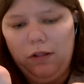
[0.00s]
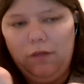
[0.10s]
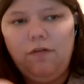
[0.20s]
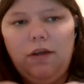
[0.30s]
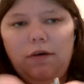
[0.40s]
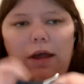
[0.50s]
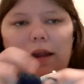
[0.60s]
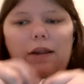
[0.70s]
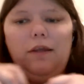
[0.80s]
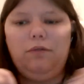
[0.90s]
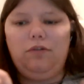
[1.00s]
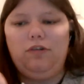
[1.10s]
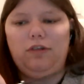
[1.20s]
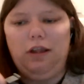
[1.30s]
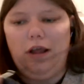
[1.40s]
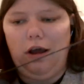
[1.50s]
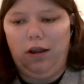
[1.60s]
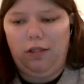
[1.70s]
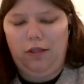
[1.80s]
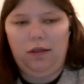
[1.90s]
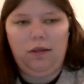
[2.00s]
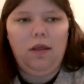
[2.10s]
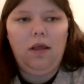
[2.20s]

Like, video editing was just not a thing.